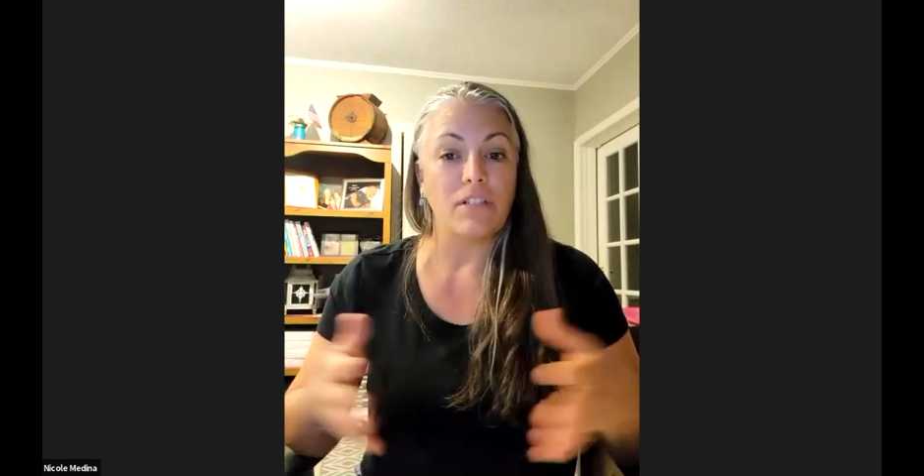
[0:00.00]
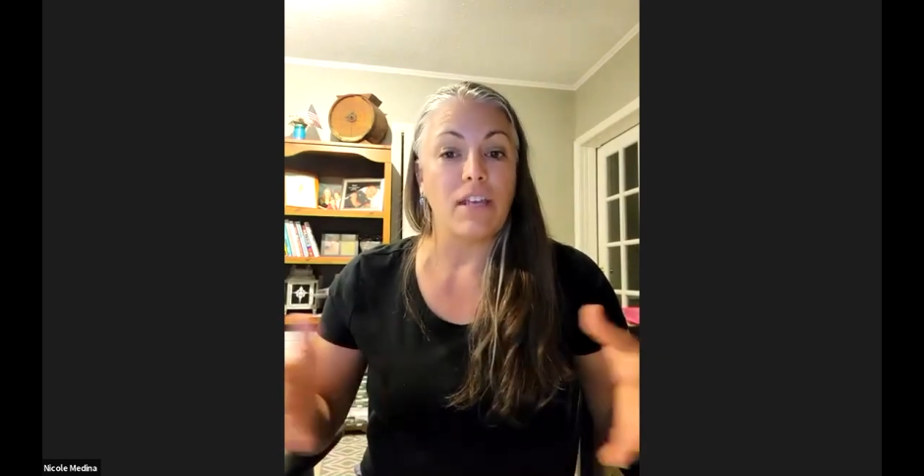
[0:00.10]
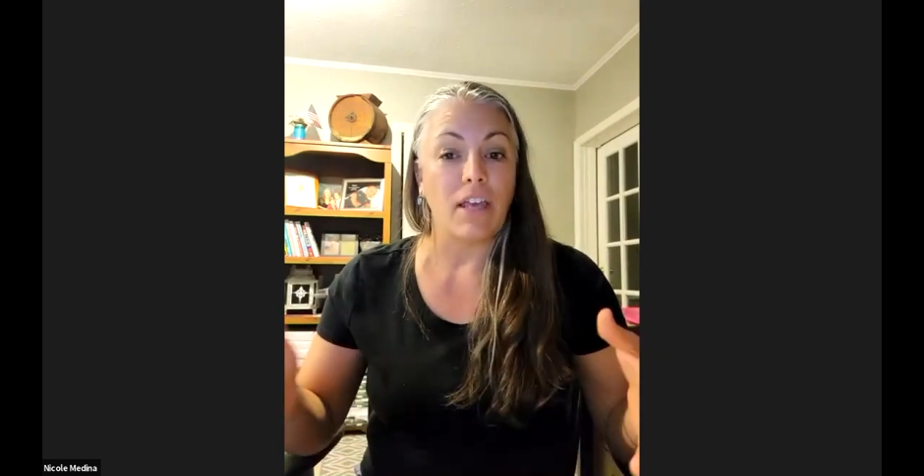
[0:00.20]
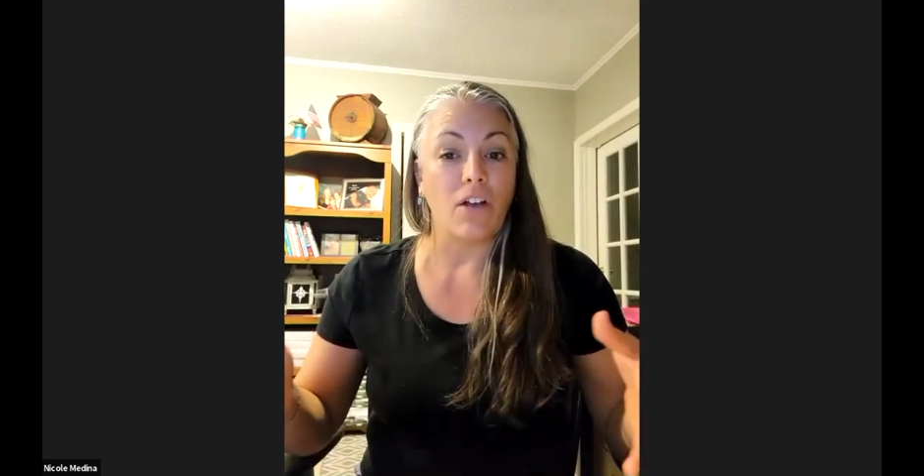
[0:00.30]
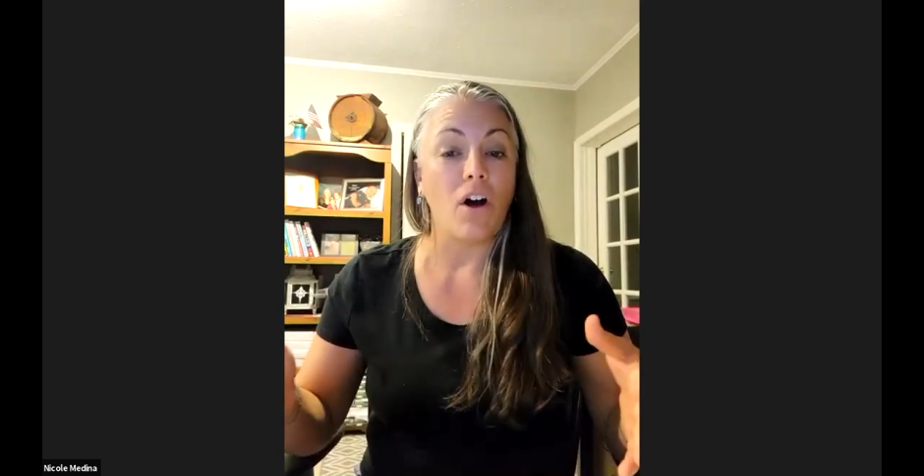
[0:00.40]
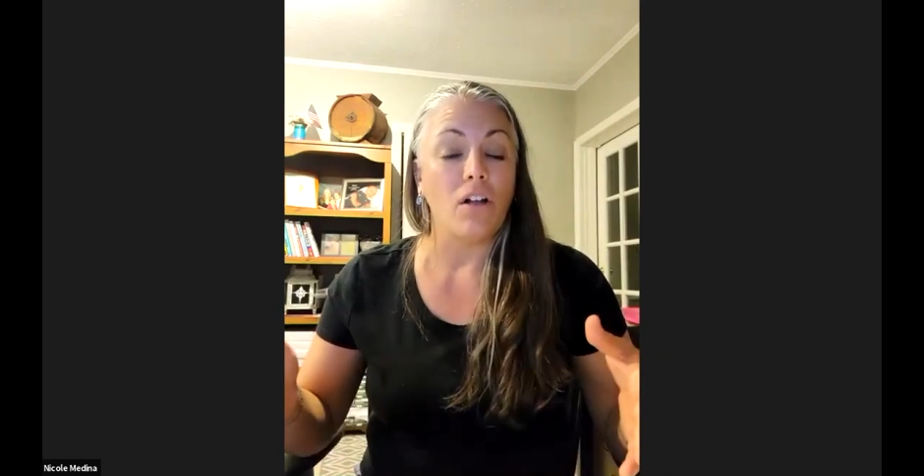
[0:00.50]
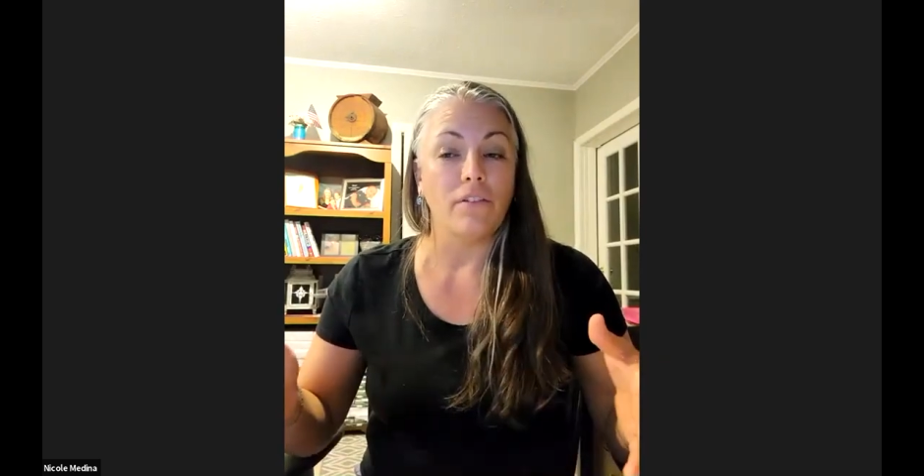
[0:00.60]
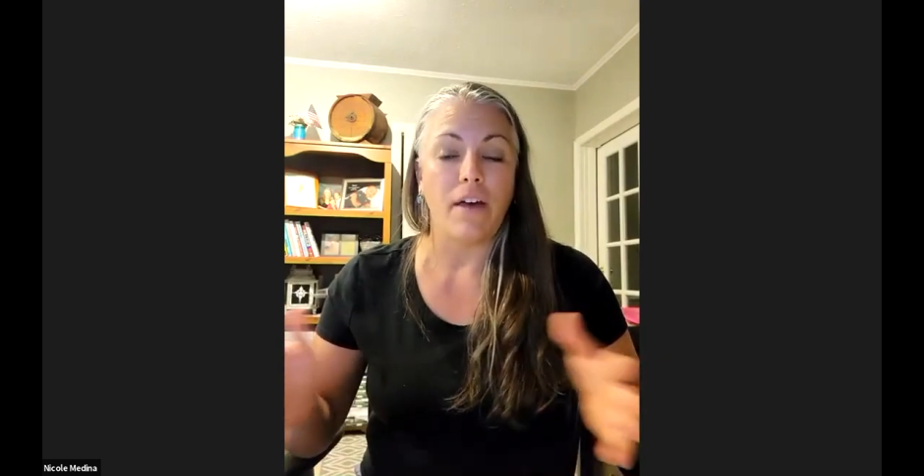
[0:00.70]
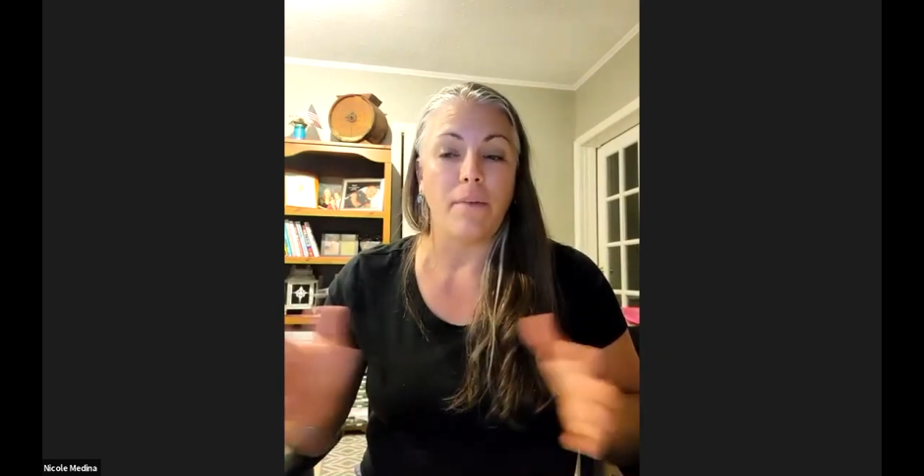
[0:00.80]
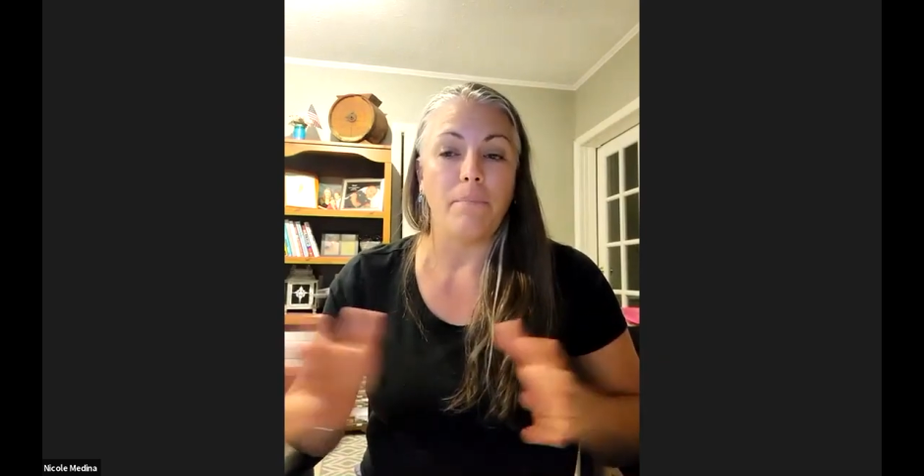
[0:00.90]
taking all
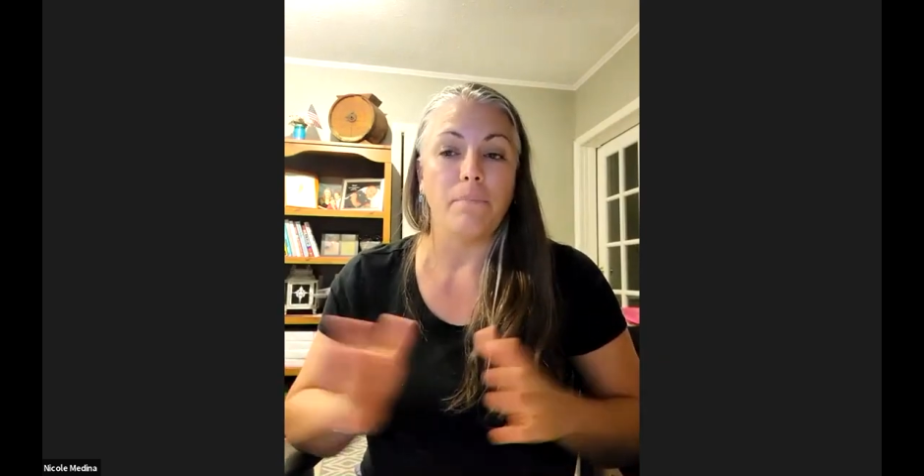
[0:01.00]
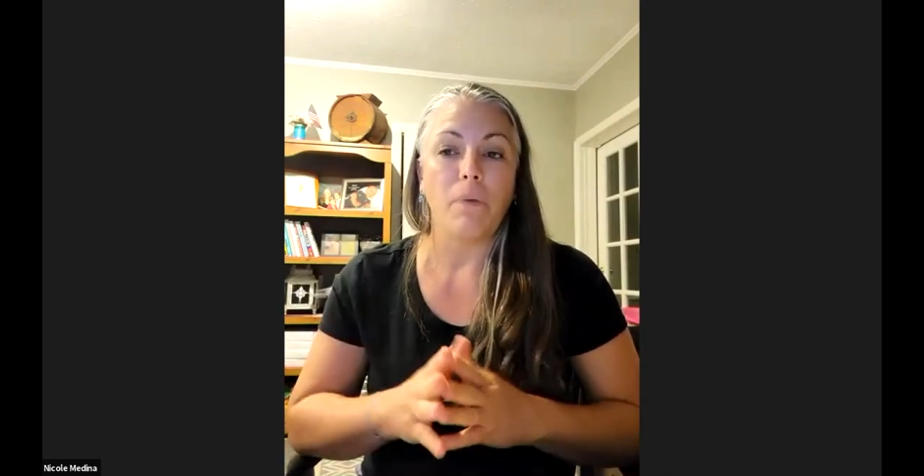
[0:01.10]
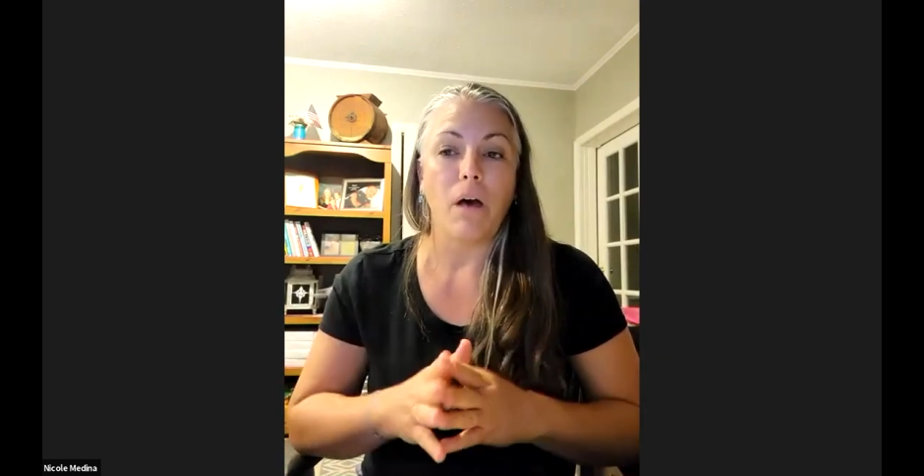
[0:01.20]
of them.